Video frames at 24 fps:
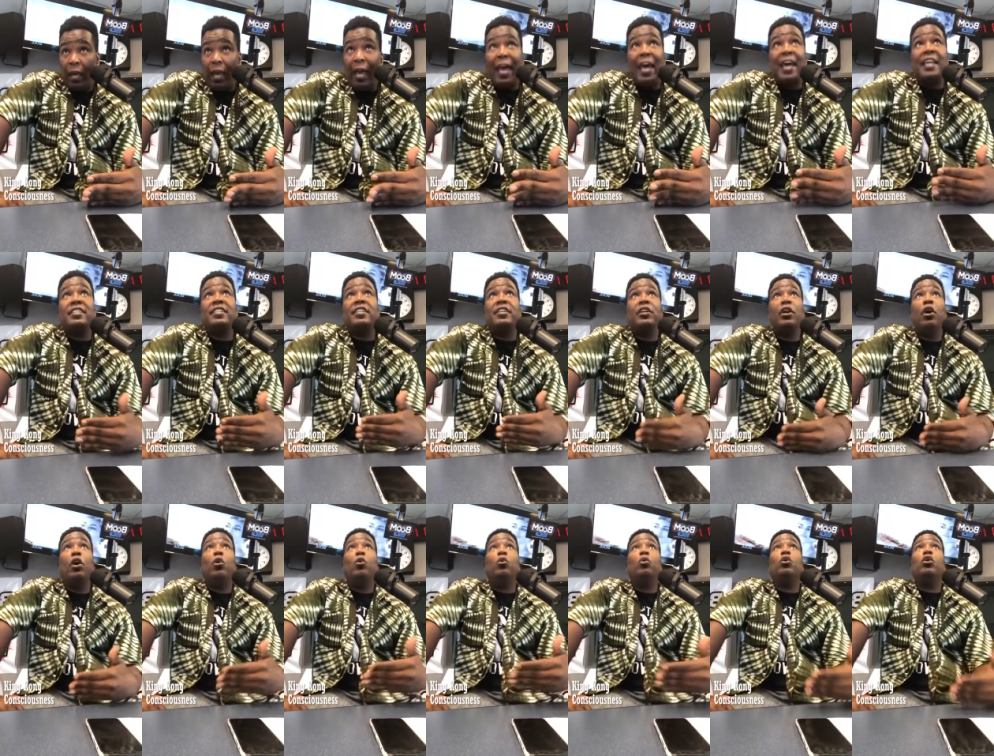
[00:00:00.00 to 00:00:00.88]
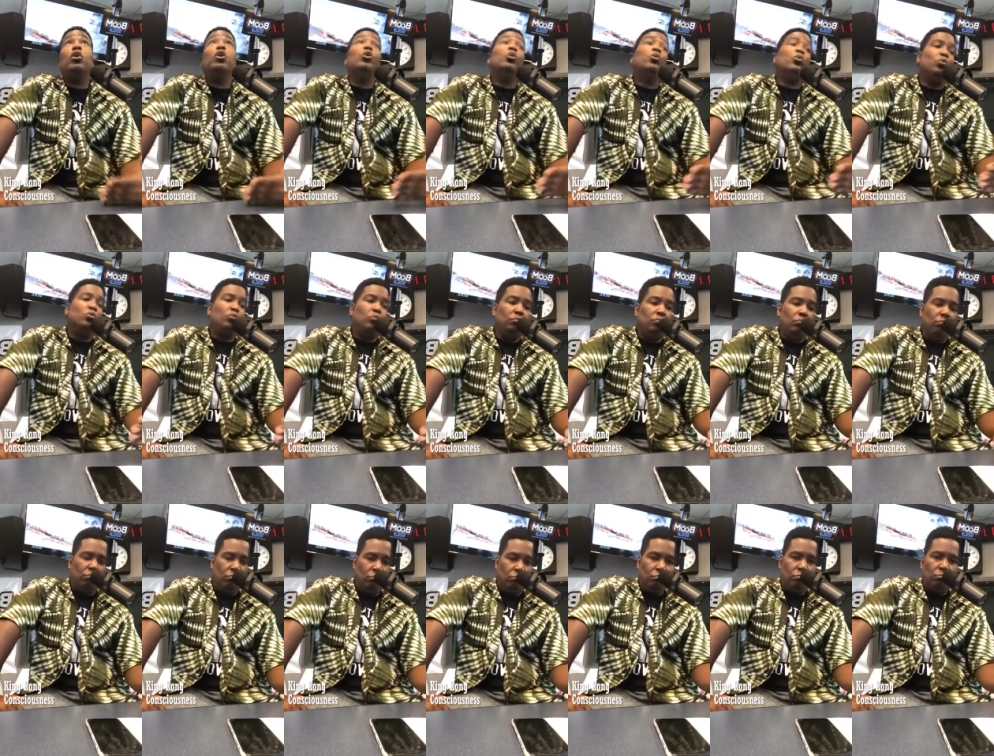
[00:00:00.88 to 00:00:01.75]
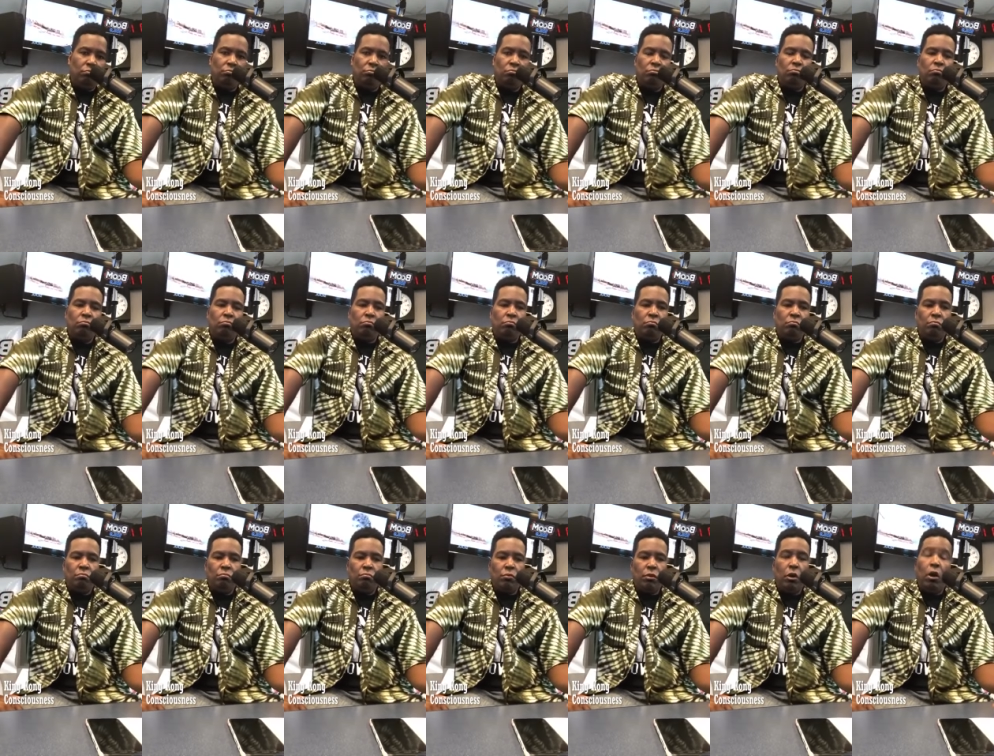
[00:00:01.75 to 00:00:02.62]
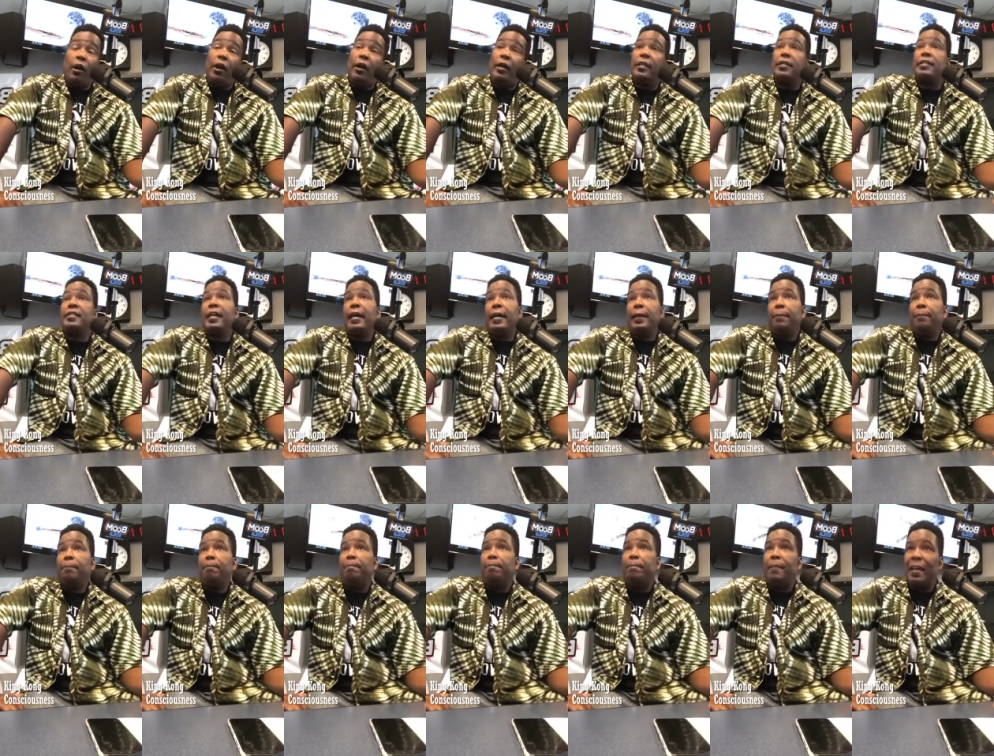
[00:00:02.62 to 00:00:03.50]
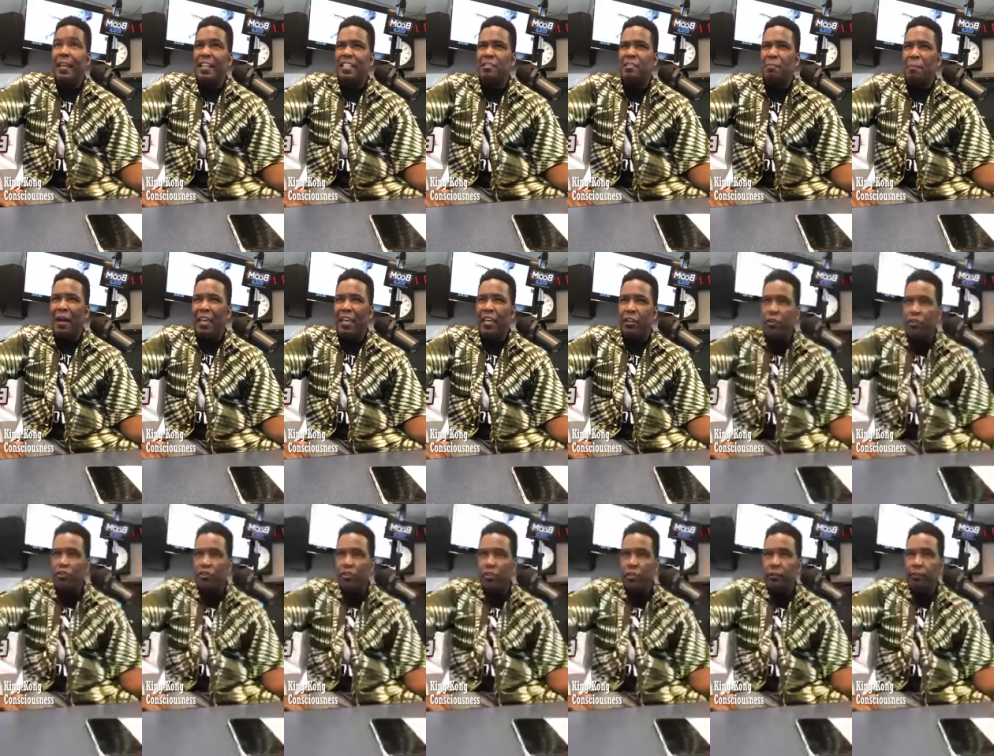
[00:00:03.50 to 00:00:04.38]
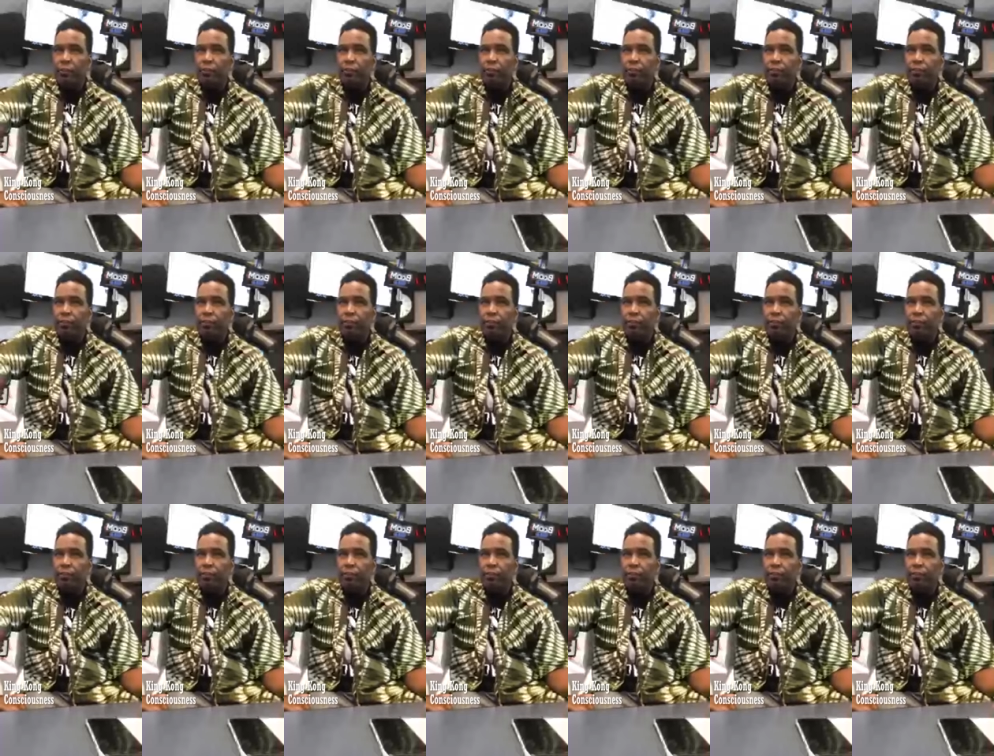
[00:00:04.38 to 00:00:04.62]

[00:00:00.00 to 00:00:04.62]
as an Ogun archetype, that is my energy,